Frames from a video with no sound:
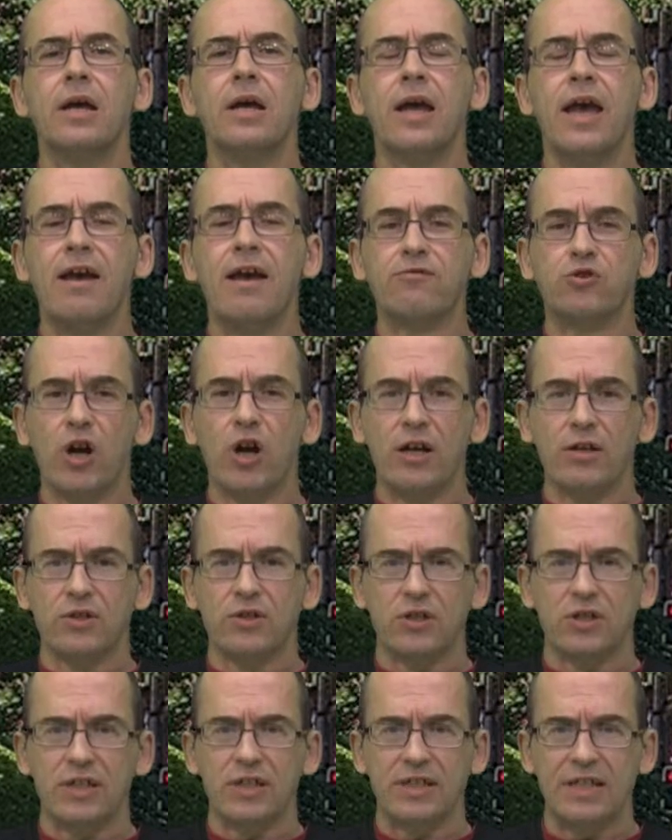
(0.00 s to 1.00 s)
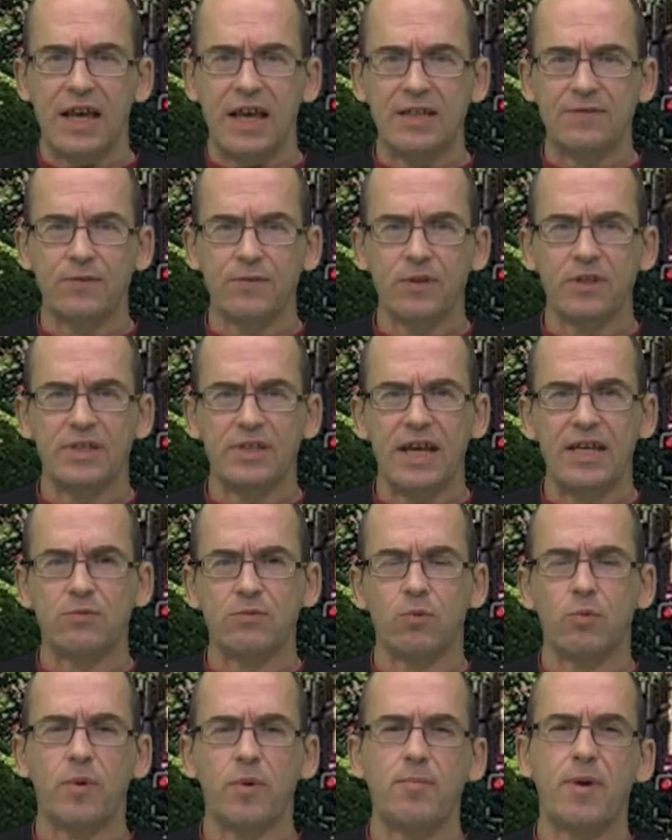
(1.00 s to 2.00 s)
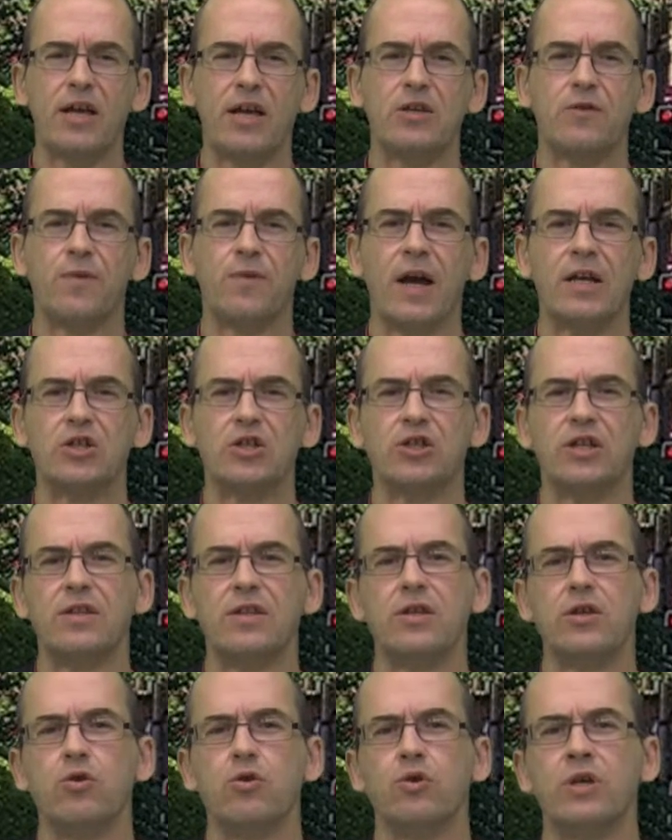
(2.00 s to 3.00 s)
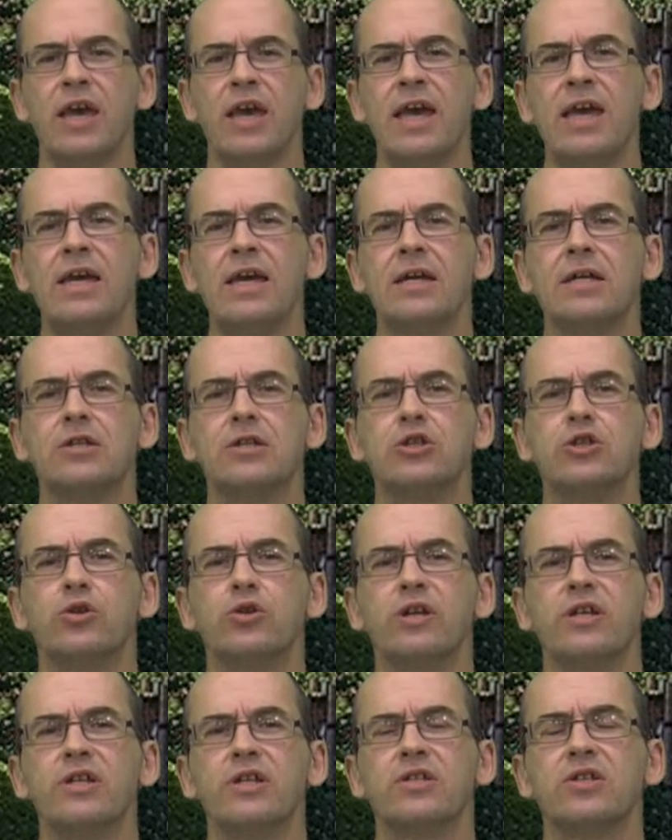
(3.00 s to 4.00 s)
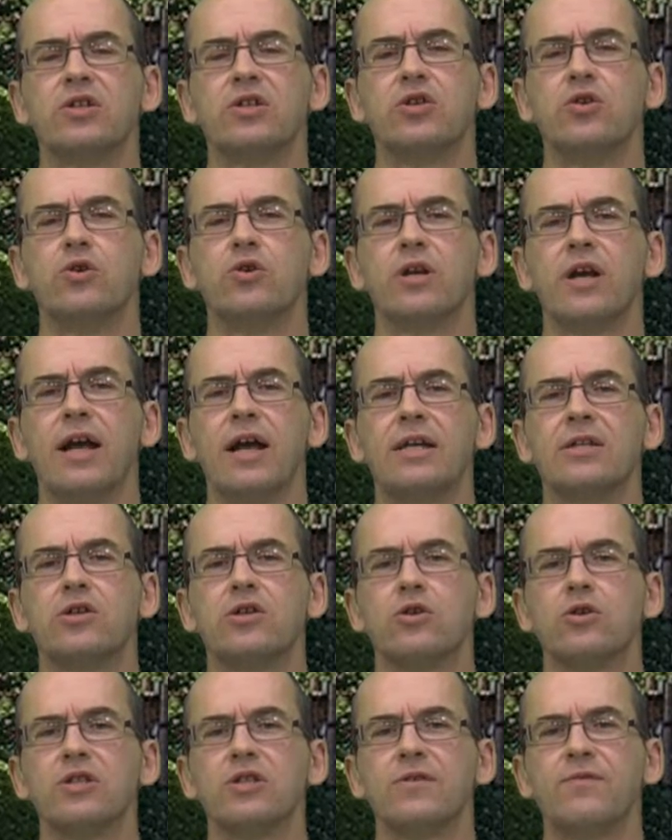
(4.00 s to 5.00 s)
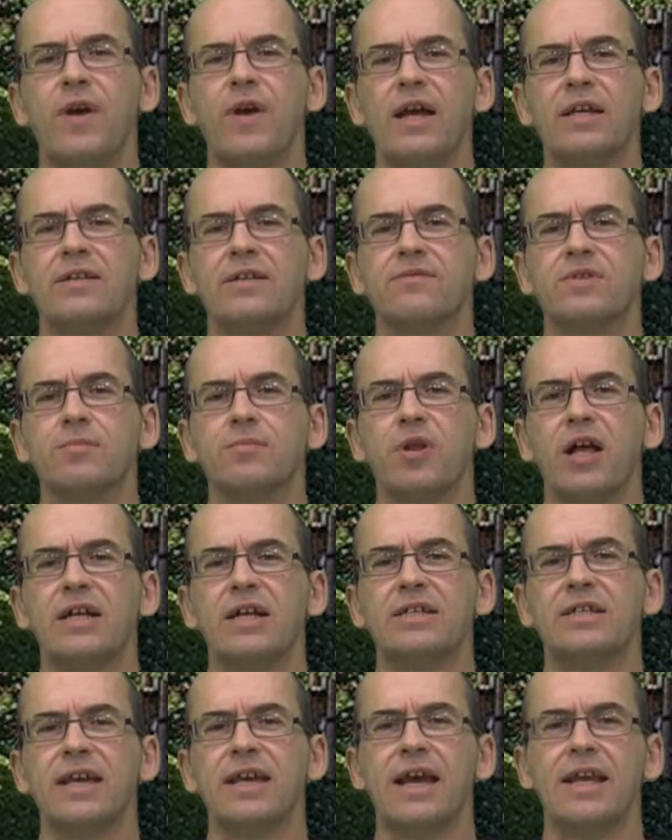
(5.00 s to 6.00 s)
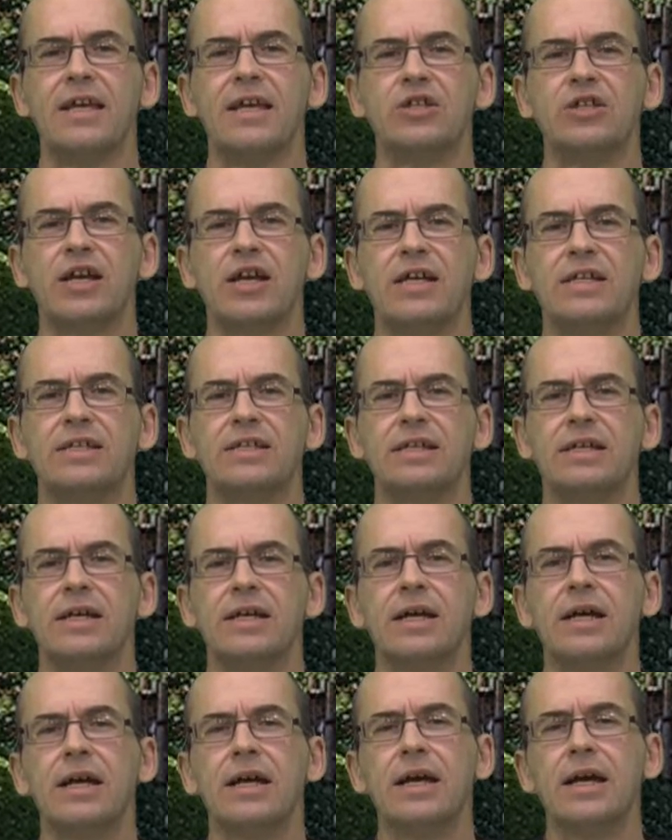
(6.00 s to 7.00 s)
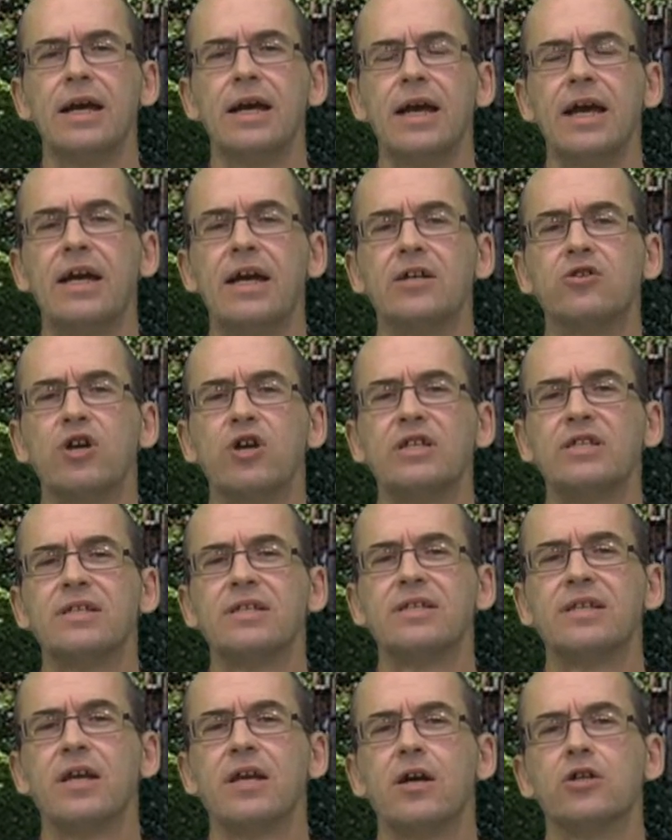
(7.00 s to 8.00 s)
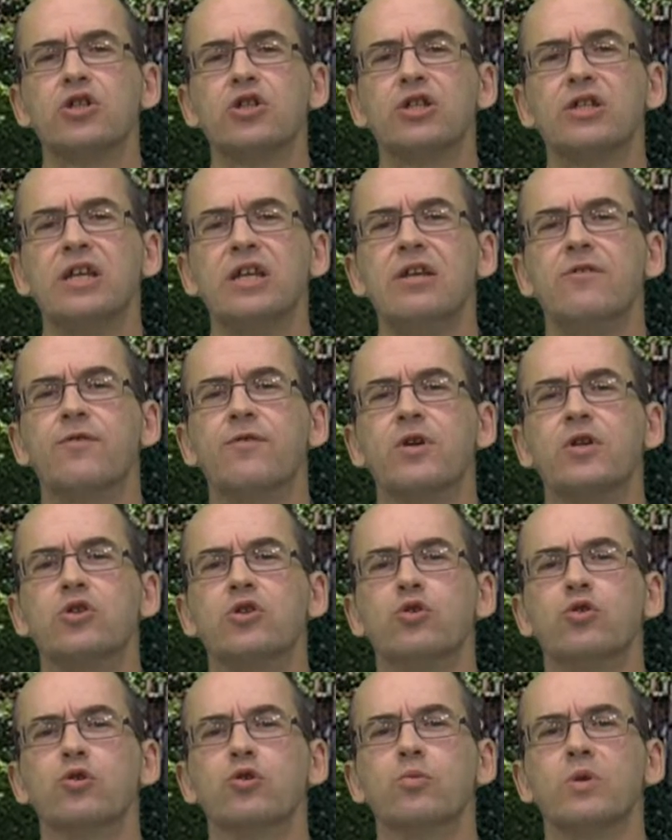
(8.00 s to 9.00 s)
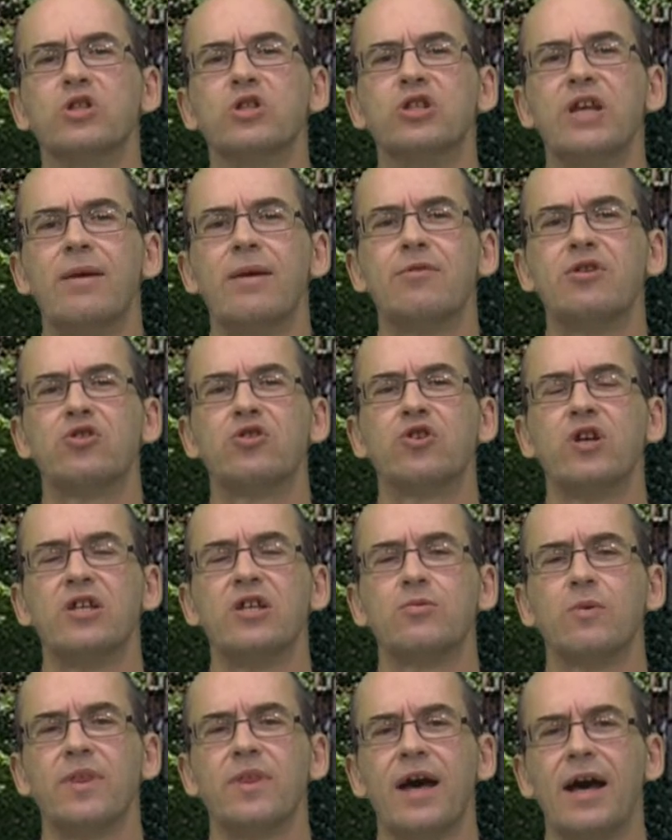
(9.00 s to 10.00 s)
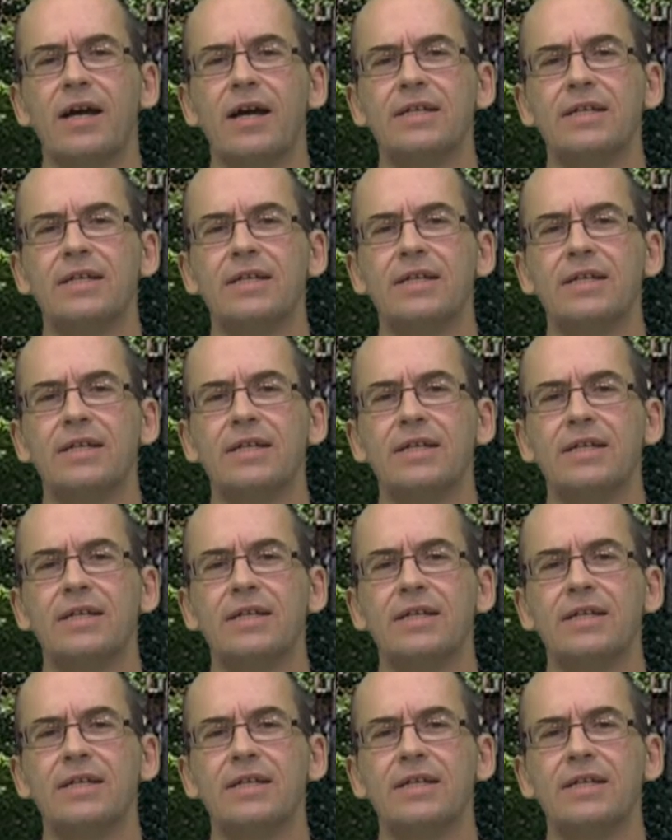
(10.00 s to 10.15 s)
If trials are successful, the test will be manufactured in the UK, ensuring a secure and cost-effective supply to the NHS. It addresses the urgent need for a tool which demonstrates with high